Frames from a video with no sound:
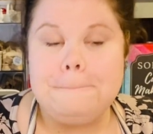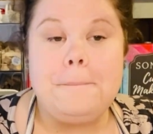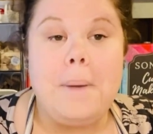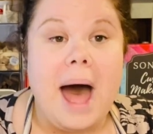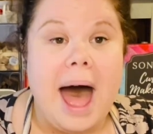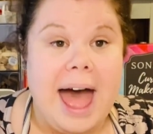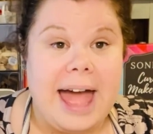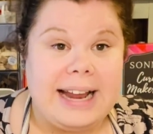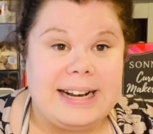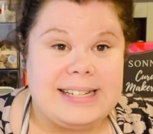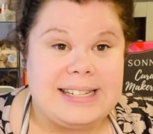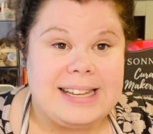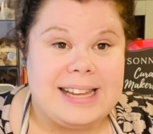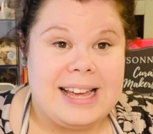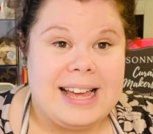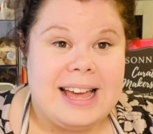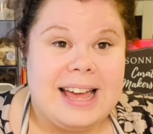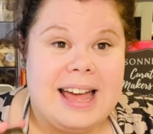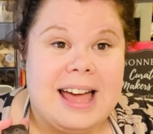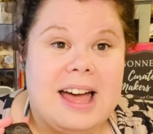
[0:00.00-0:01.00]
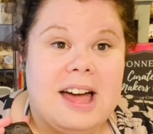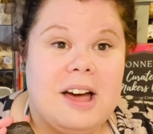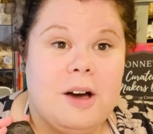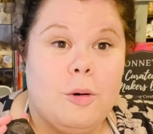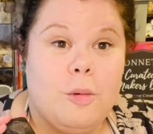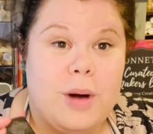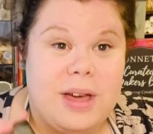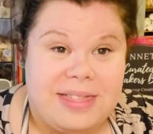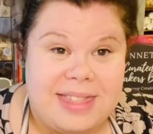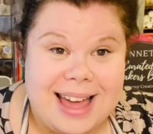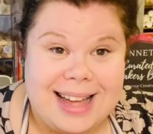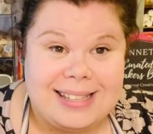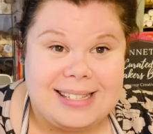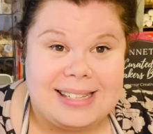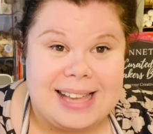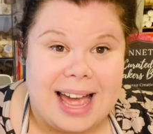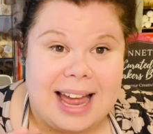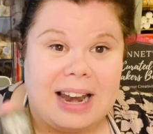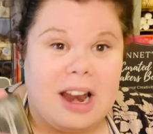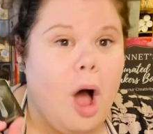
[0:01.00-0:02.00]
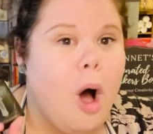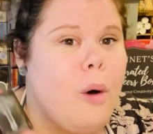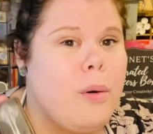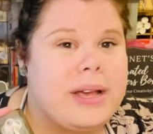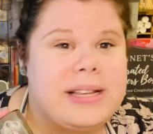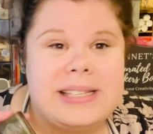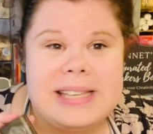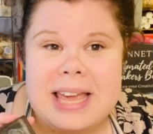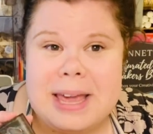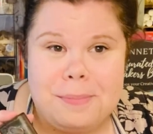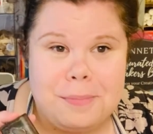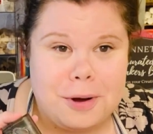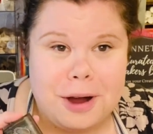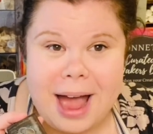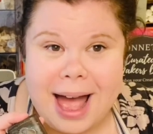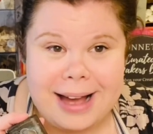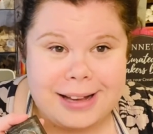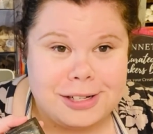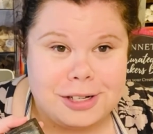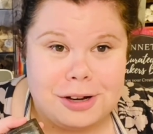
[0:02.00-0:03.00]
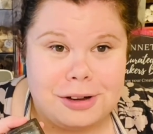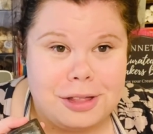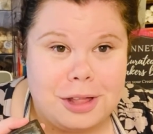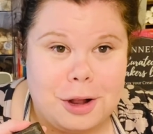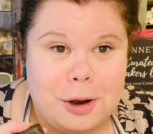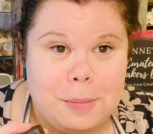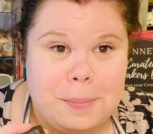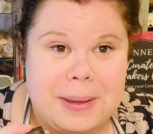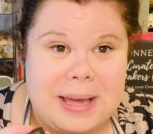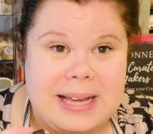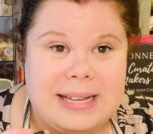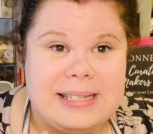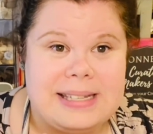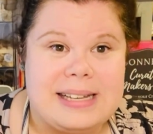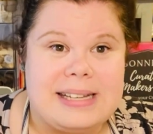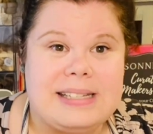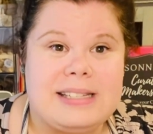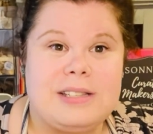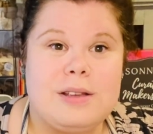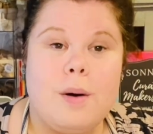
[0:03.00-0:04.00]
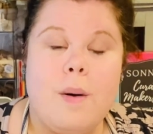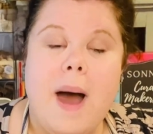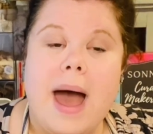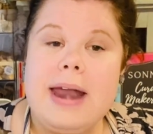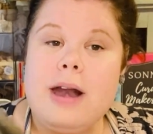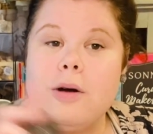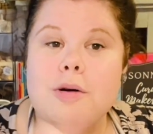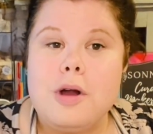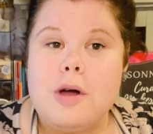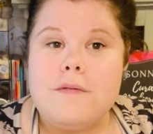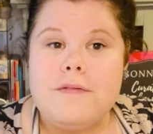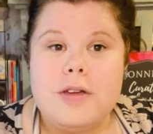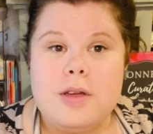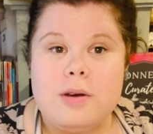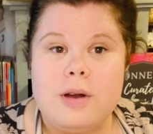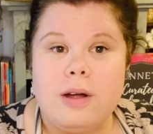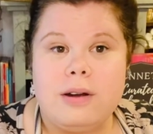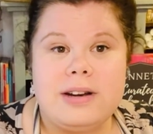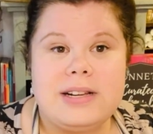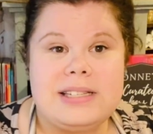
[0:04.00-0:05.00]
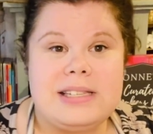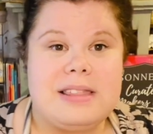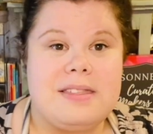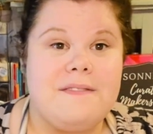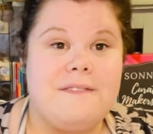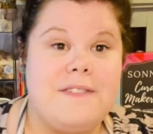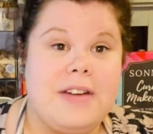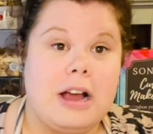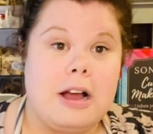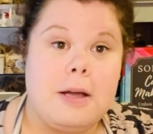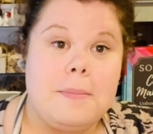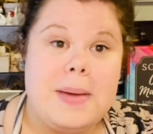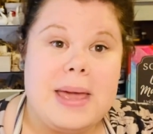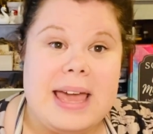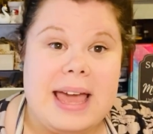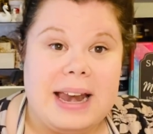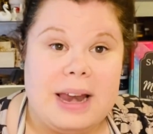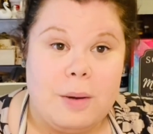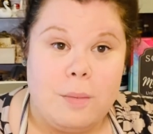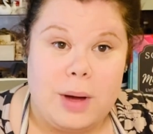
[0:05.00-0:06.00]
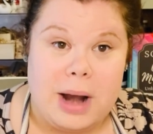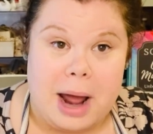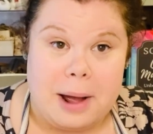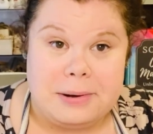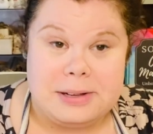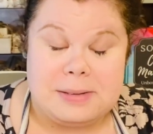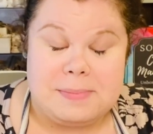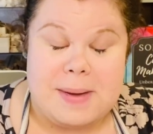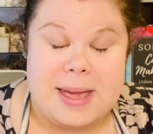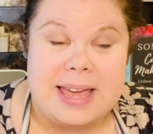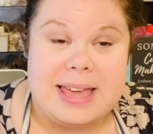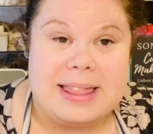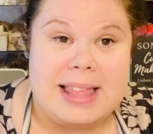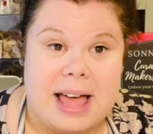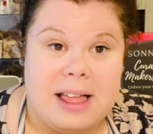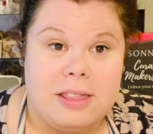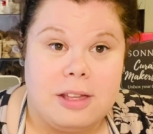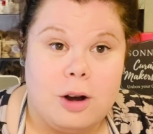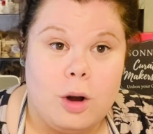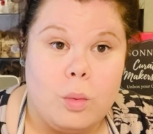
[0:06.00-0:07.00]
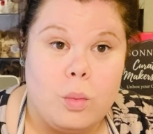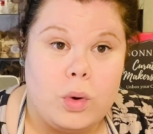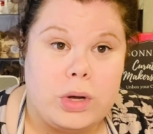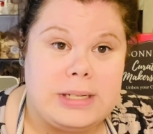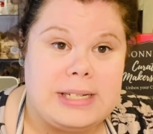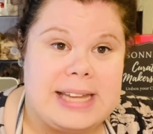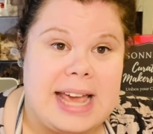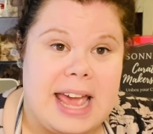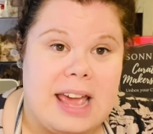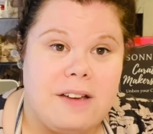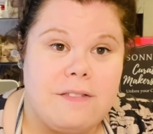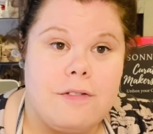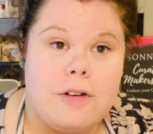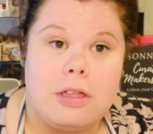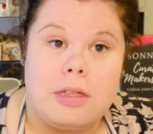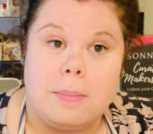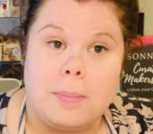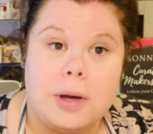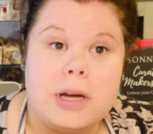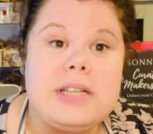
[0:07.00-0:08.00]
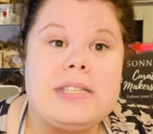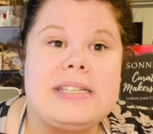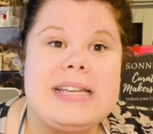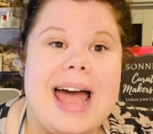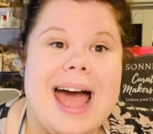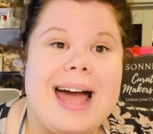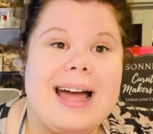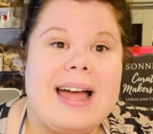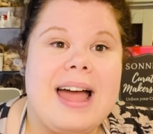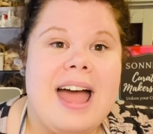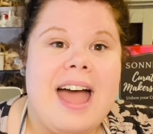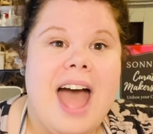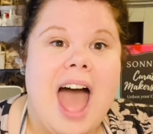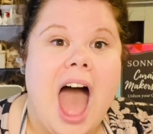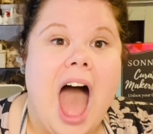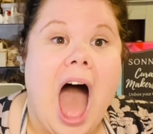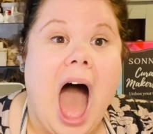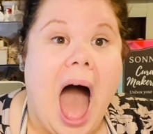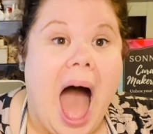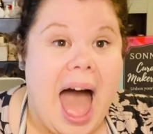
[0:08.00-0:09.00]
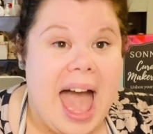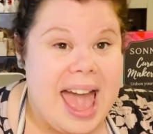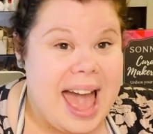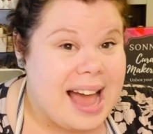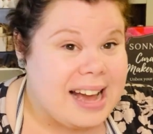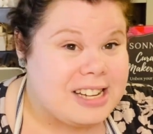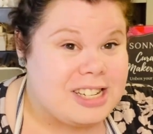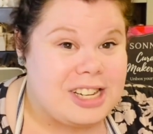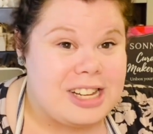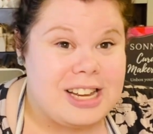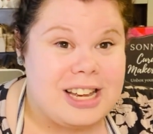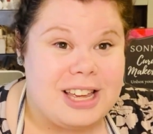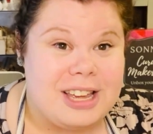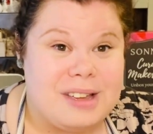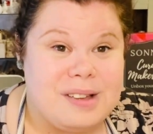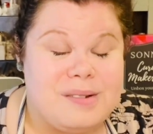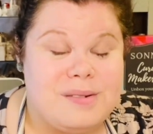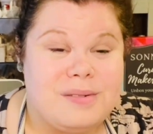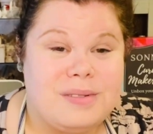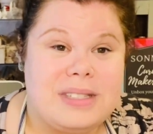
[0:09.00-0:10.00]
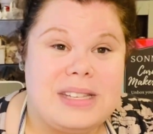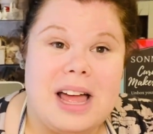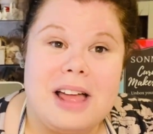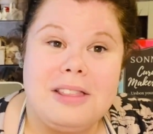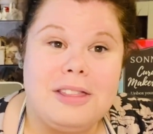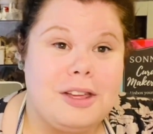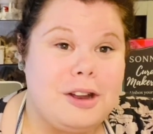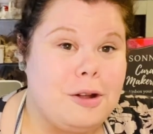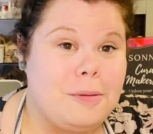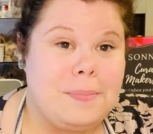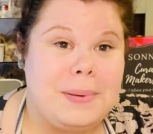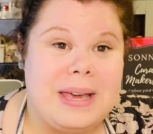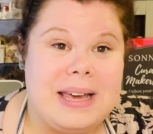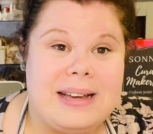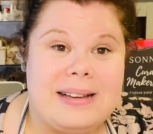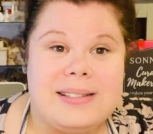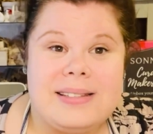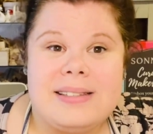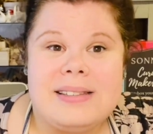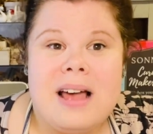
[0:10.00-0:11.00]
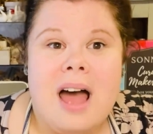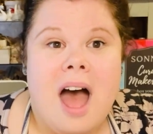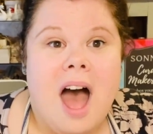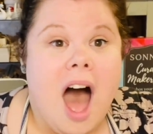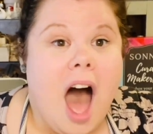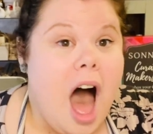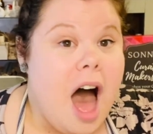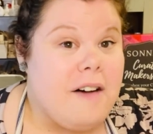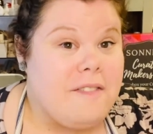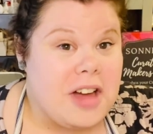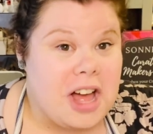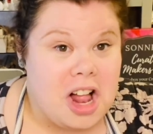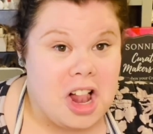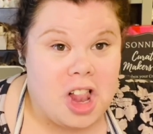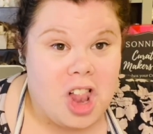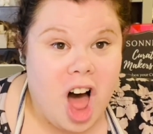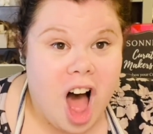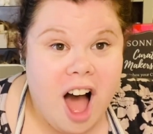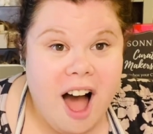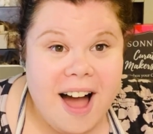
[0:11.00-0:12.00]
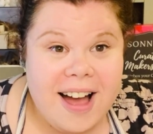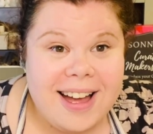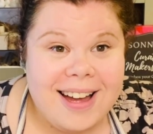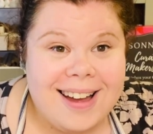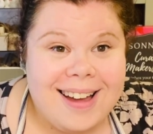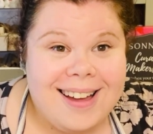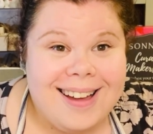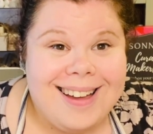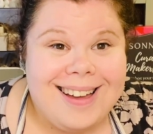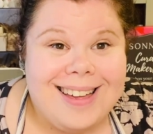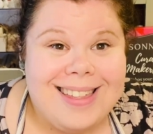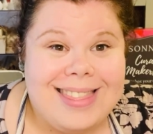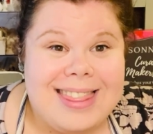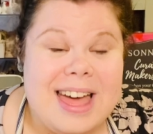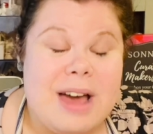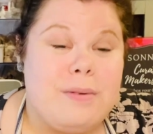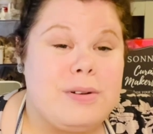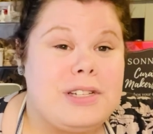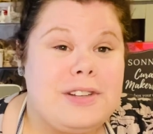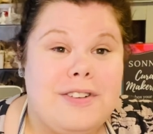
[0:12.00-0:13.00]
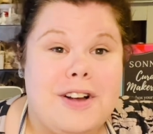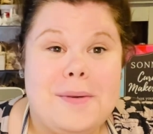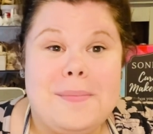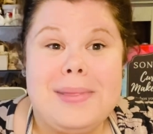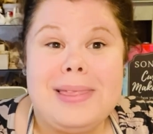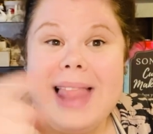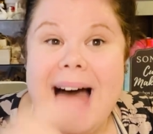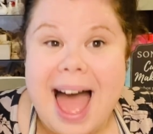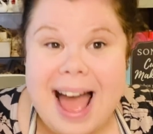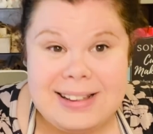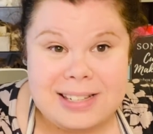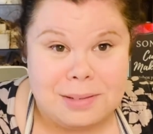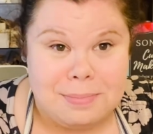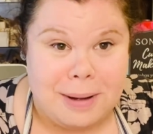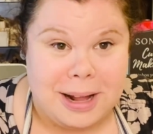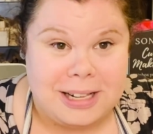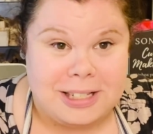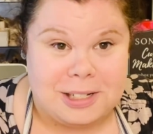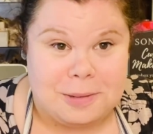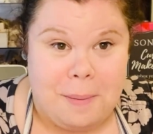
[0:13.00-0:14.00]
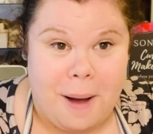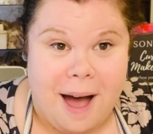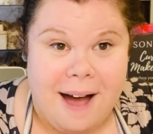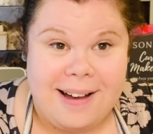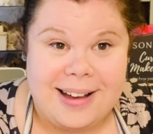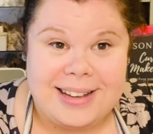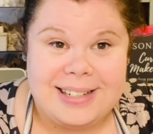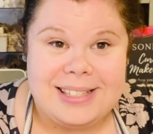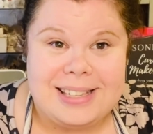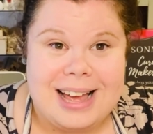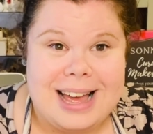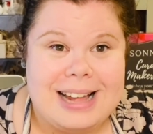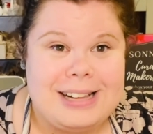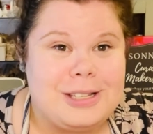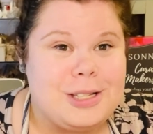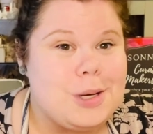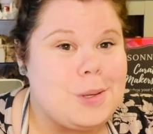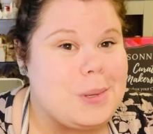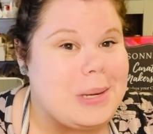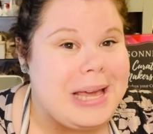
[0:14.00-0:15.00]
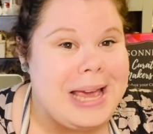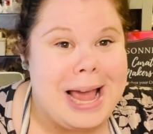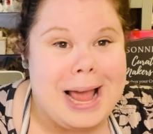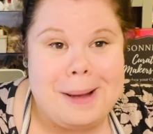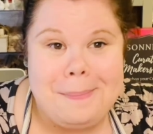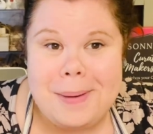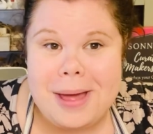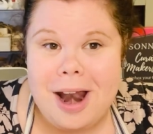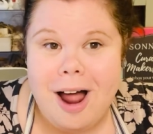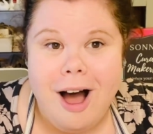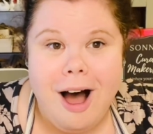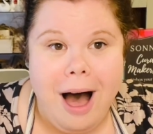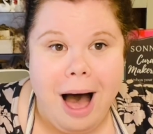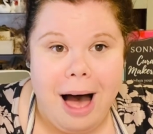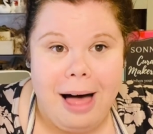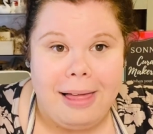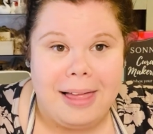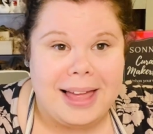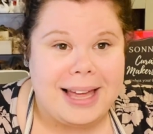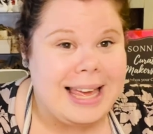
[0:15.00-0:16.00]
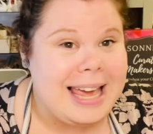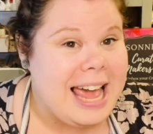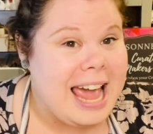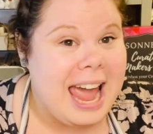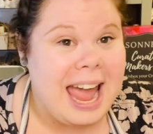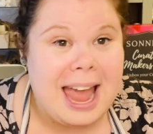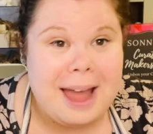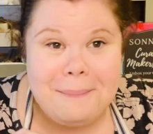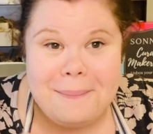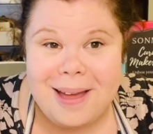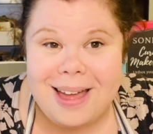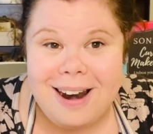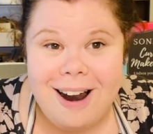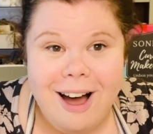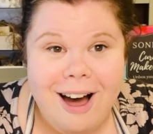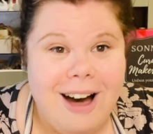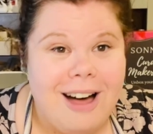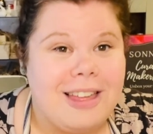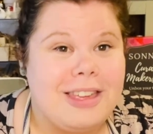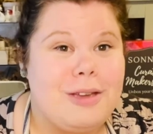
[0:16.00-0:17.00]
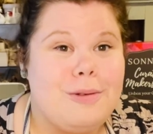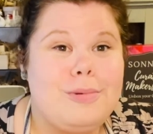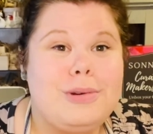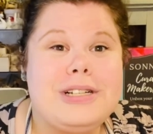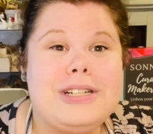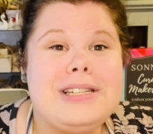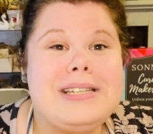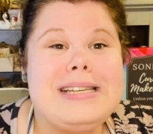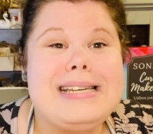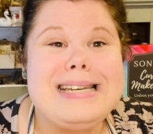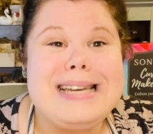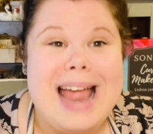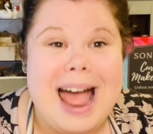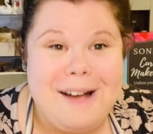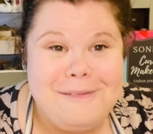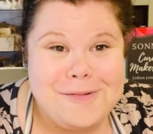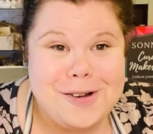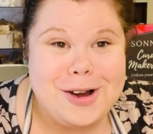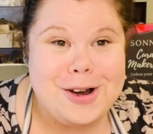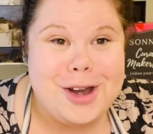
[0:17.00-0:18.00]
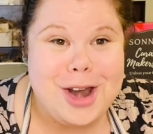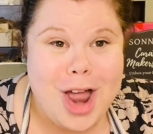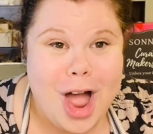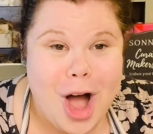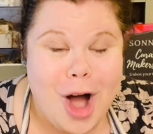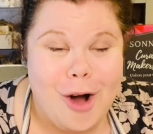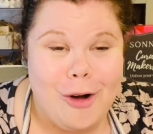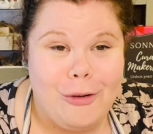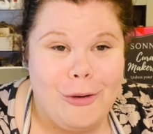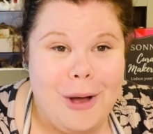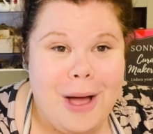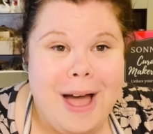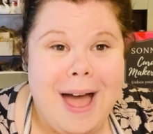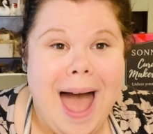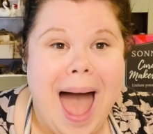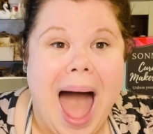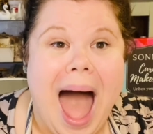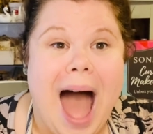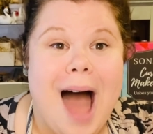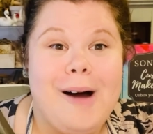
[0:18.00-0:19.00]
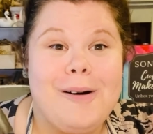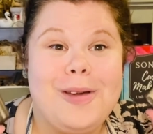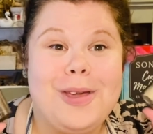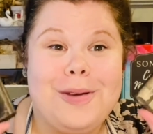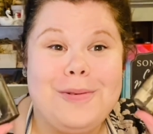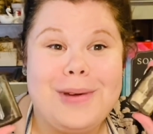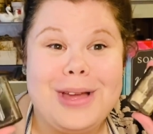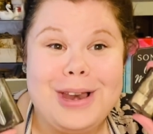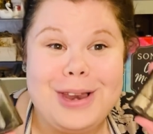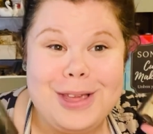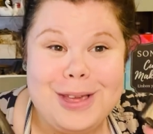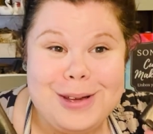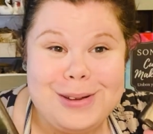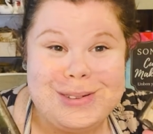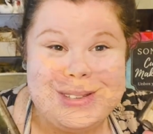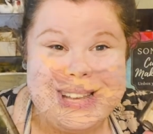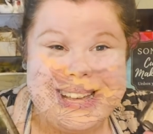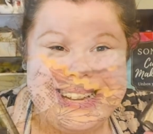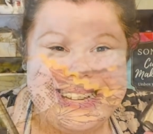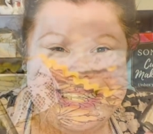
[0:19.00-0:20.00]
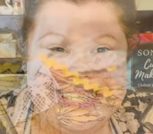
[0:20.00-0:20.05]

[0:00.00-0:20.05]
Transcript: But with that said, always keep your extra little pieces. So I don't know if you noticed at the very beginning when I was making little wood take for the book stack, I actually used a little piece of a clock that was from last month's box. And so keep it all. Keep it all. You just never know how you can use it.